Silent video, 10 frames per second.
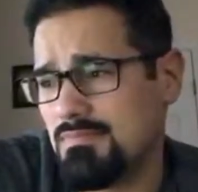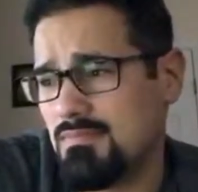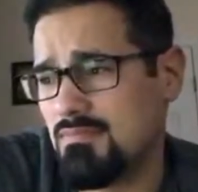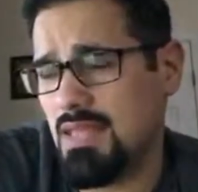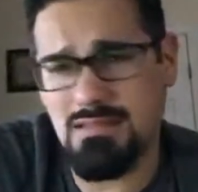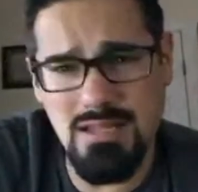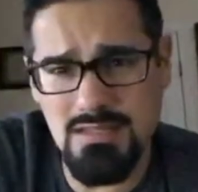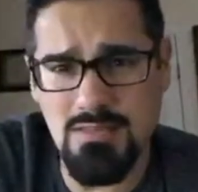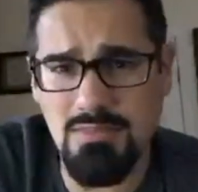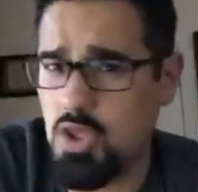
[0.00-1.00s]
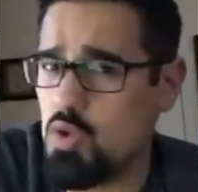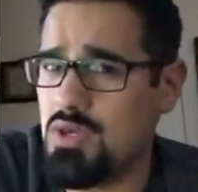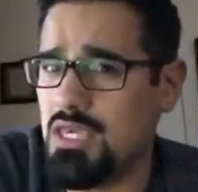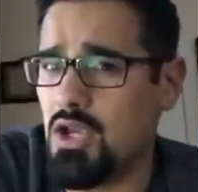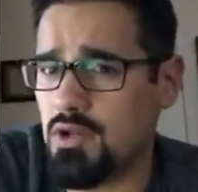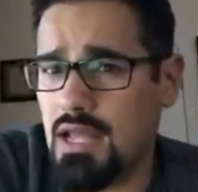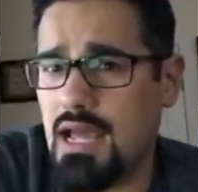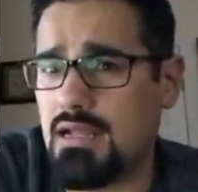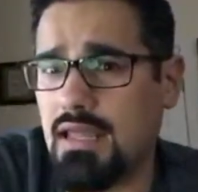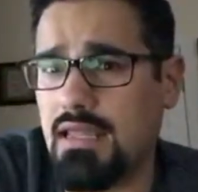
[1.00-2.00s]
that's not something you hear a
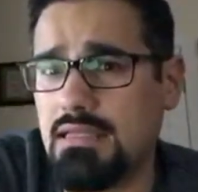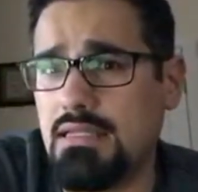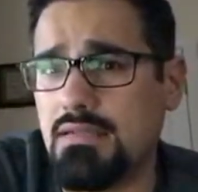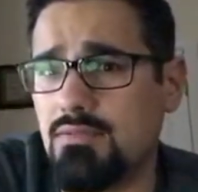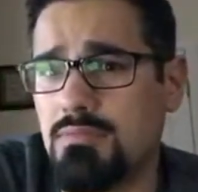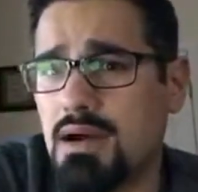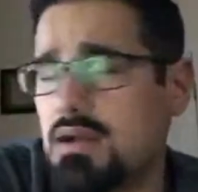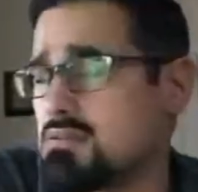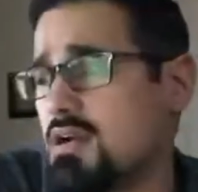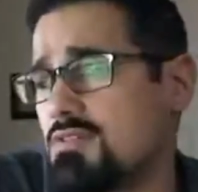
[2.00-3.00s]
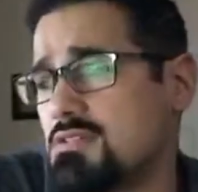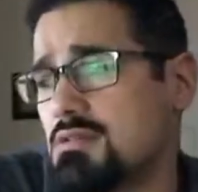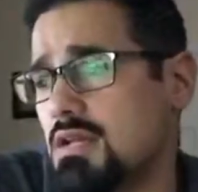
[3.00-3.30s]
lot lately with box office